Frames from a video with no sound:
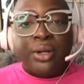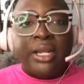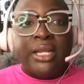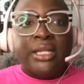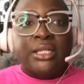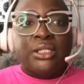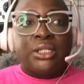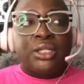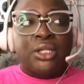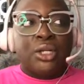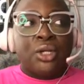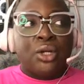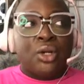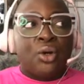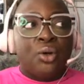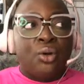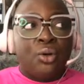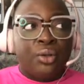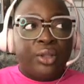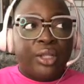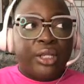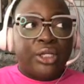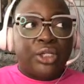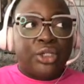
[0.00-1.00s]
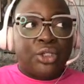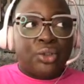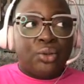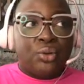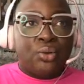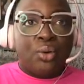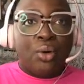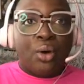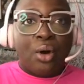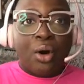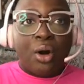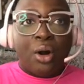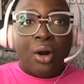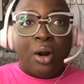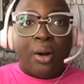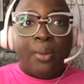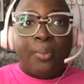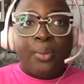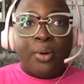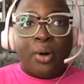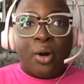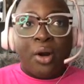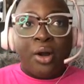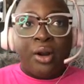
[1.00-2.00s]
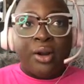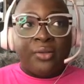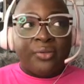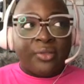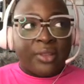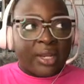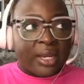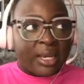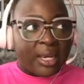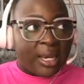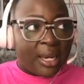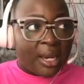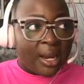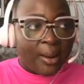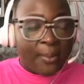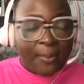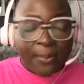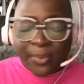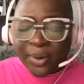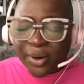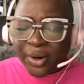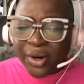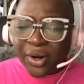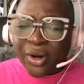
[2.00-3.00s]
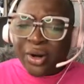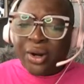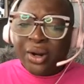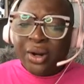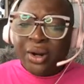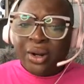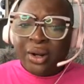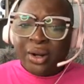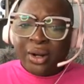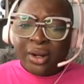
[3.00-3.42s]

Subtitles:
and to know that you are a part of the number,